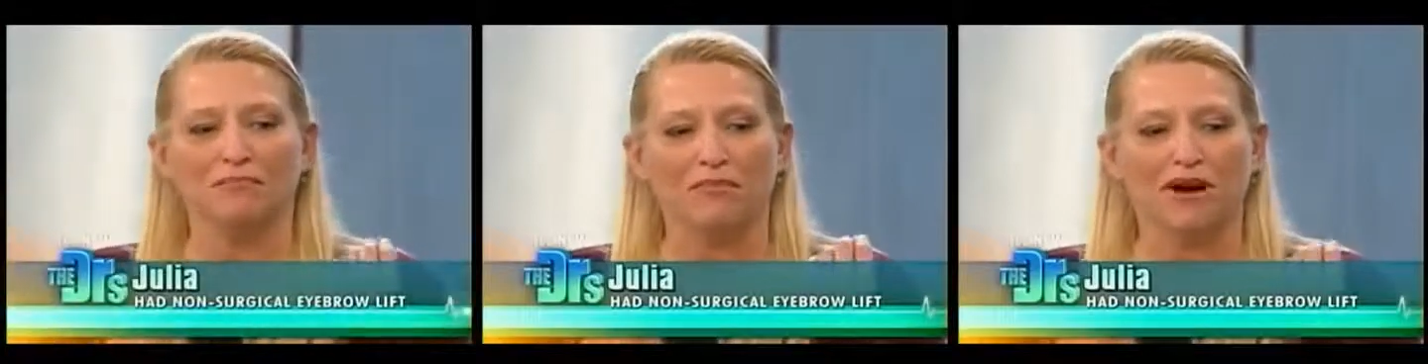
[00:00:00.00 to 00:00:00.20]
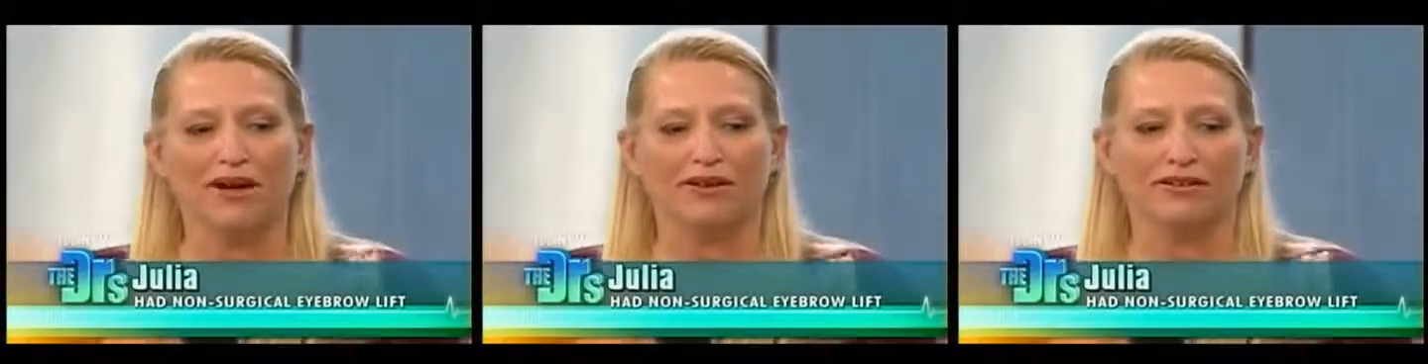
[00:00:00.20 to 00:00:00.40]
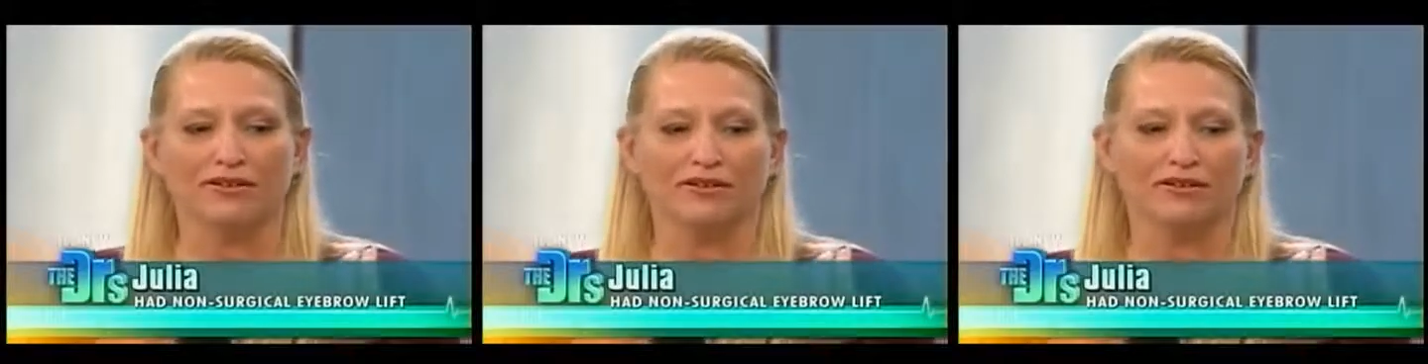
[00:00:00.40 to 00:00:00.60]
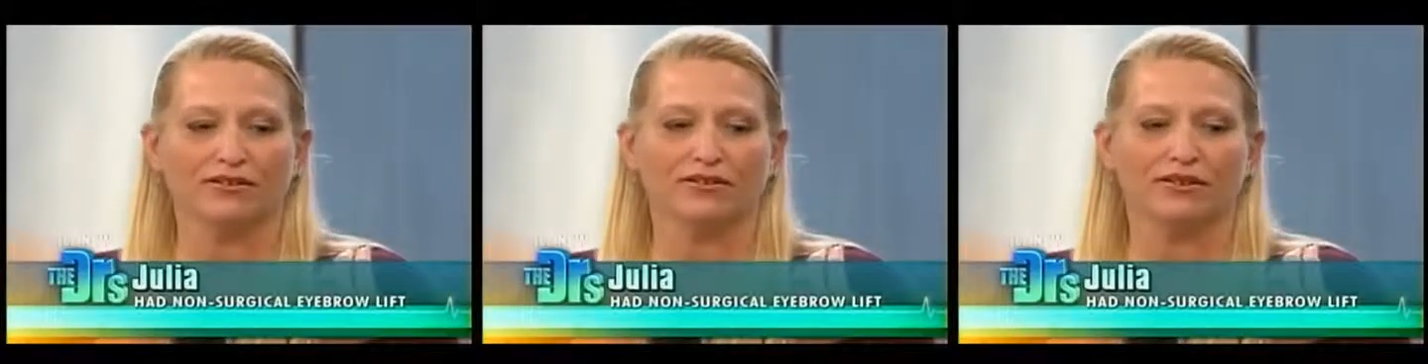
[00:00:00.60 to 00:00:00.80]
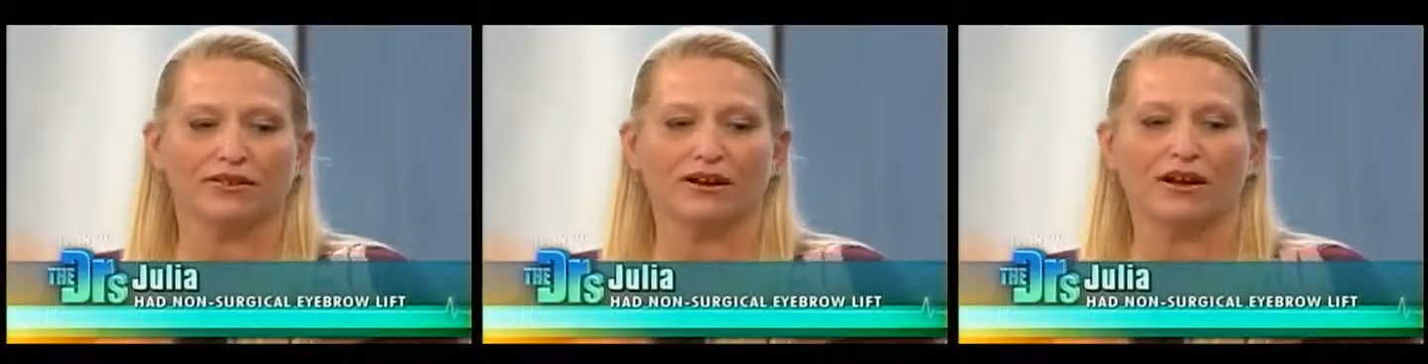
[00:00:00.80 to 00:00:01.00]

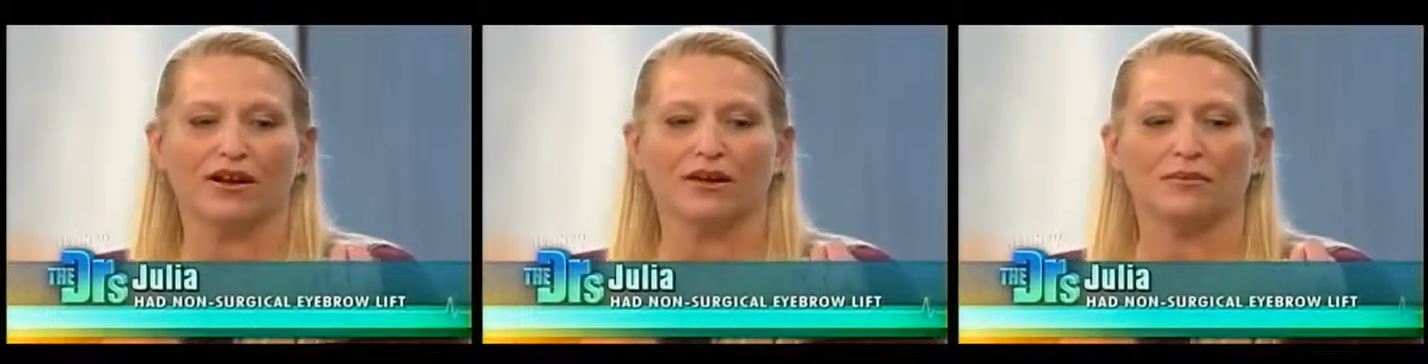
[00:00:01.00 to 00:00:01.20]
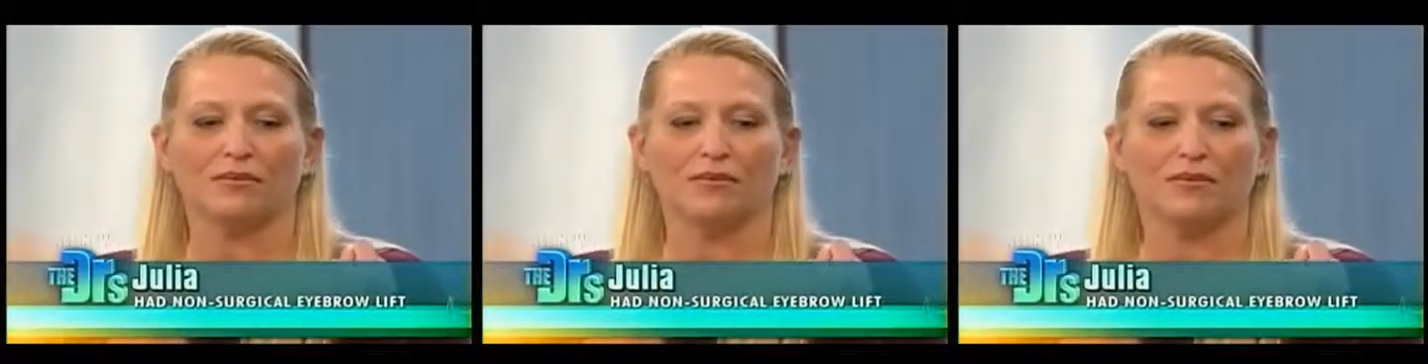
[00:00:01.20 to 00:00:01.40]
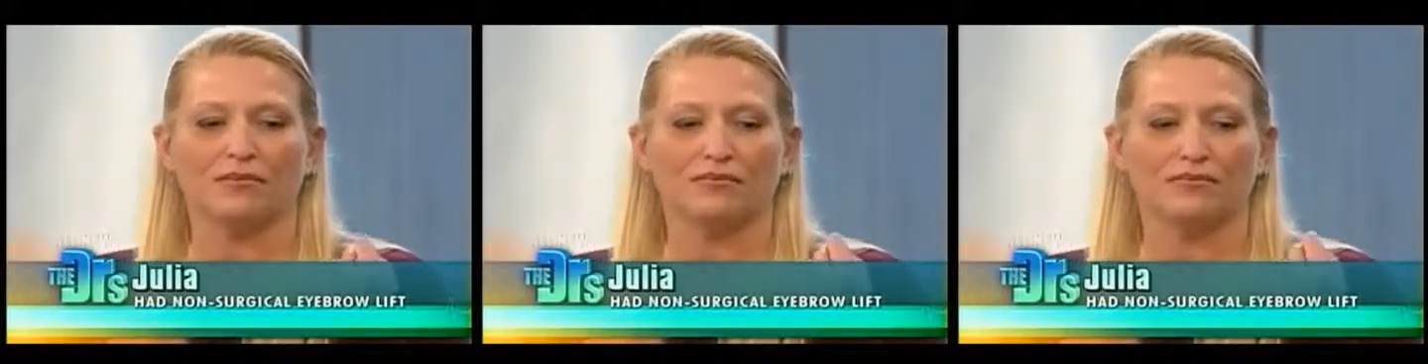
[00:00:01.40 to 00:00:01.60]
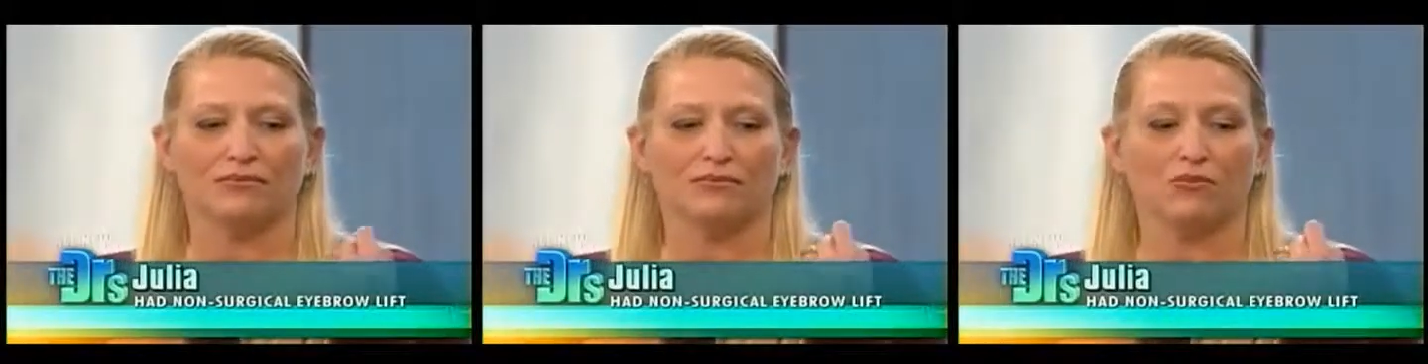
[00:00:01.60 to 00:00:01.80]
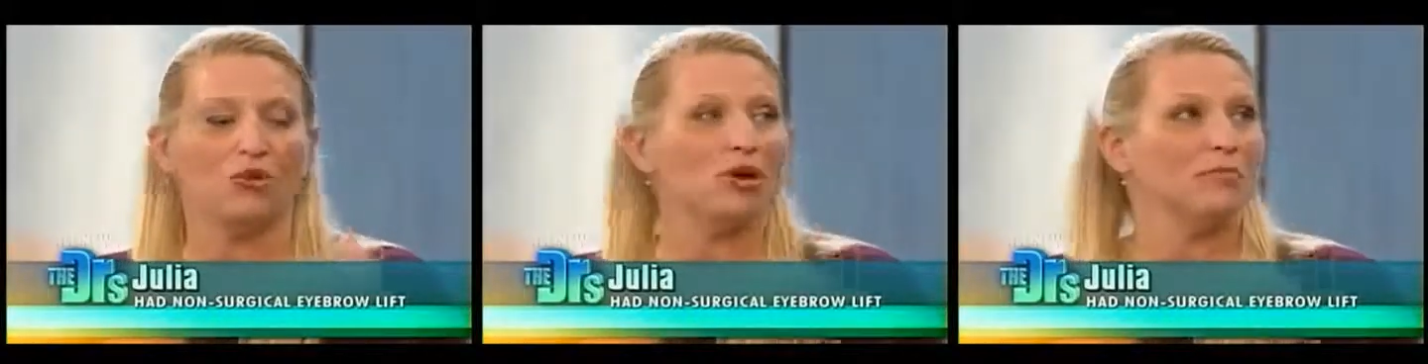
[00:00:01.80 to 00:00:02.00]
minor
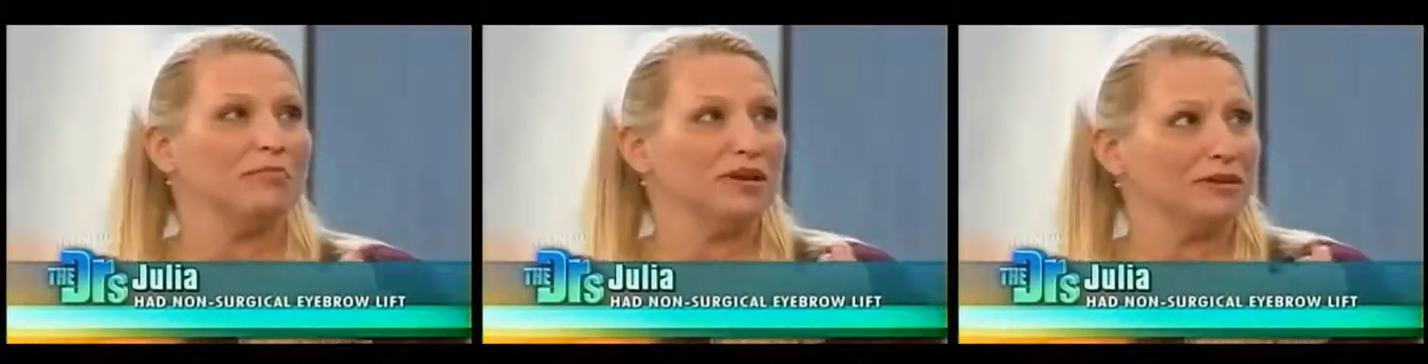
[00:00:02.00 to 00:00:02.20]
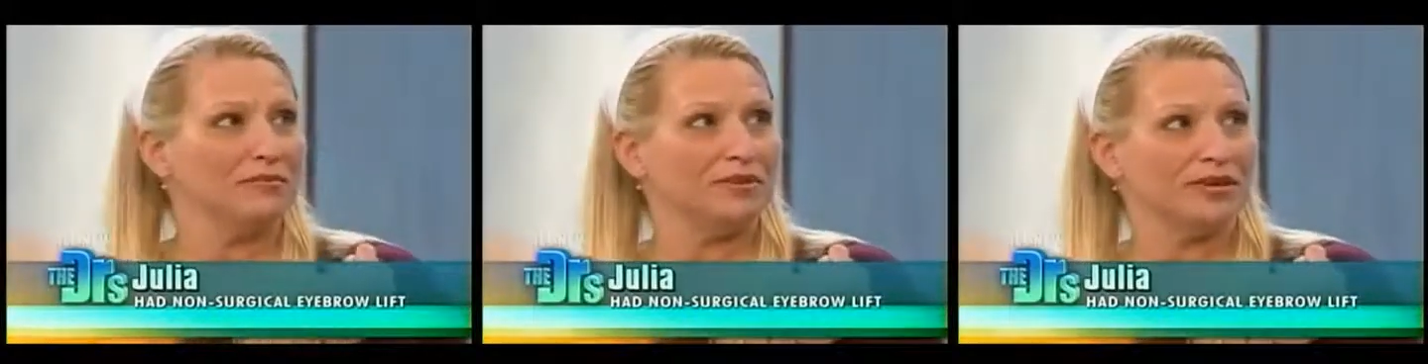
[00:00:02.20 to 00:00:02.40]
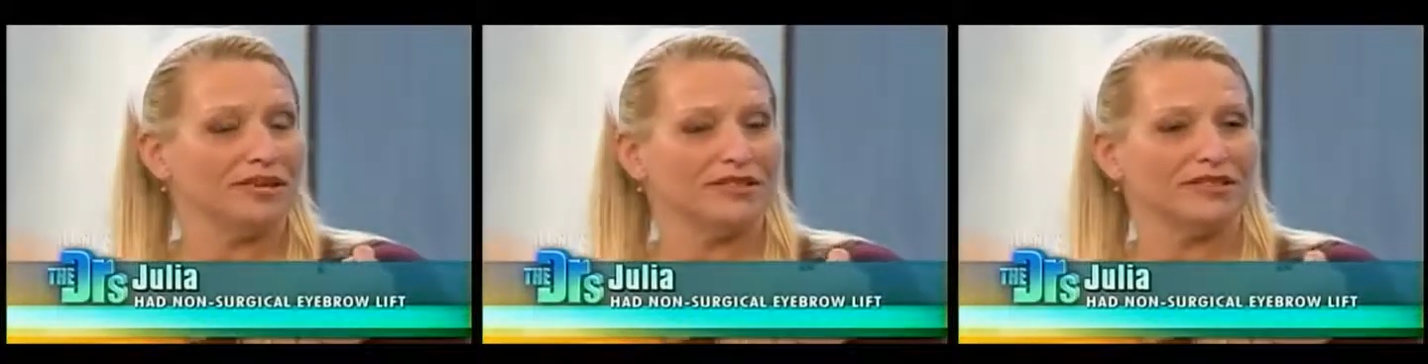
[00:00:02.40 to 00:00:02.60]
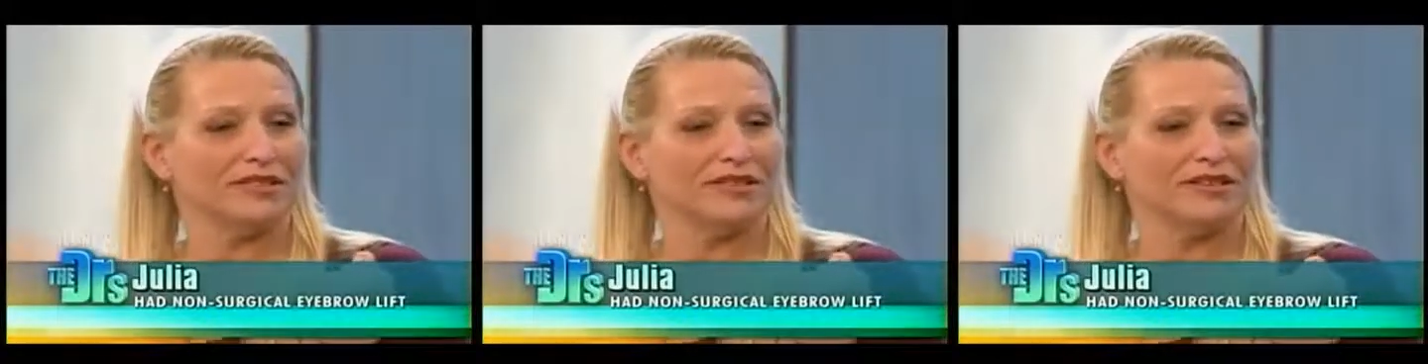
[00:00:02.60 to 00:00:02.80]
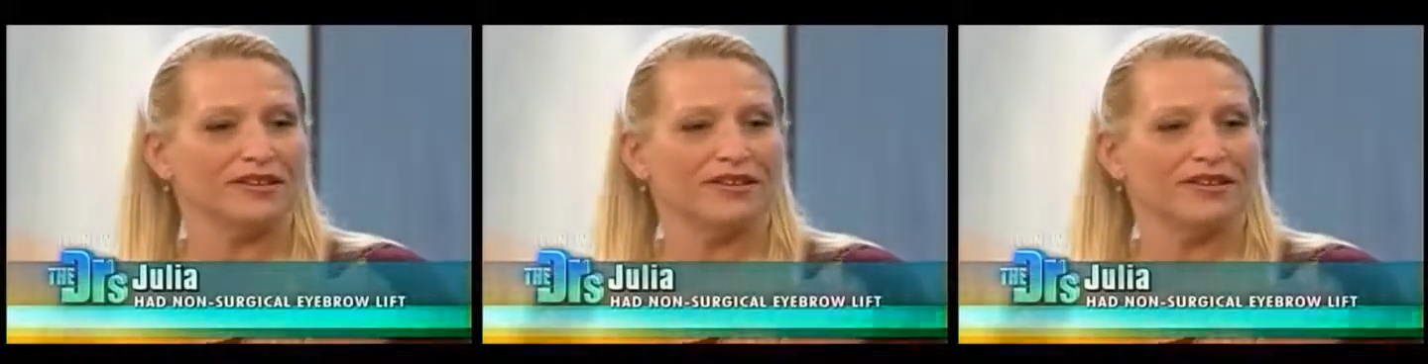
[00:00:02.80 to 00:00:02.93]
warm pinpricks,